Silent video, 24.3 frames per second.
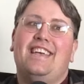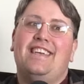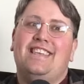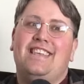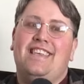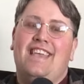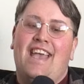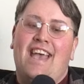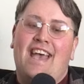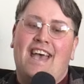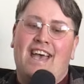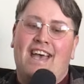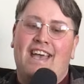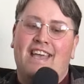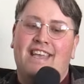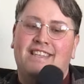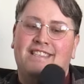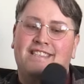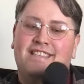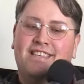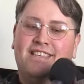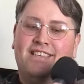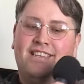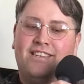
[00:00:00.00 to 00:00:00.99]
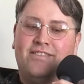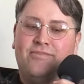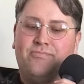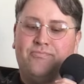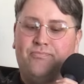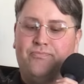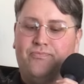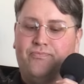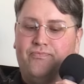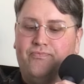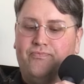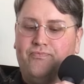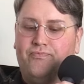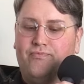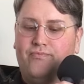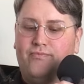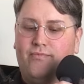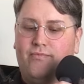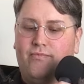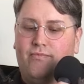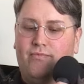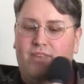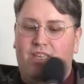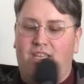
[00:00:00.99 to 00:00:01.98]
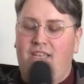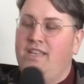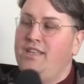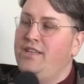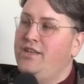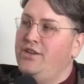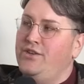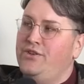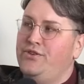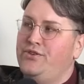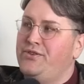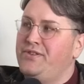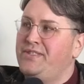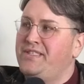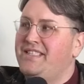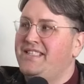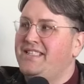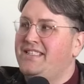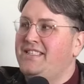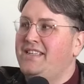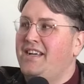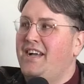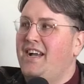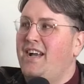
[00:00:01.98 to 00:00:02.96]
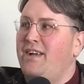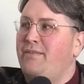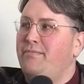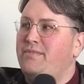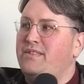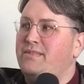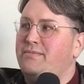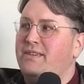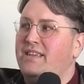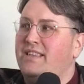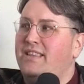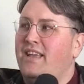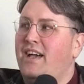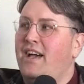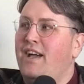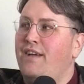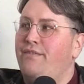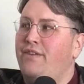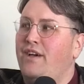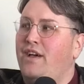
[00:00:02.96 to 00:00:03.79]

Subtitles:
Yeah. It's an interesting time to be alive,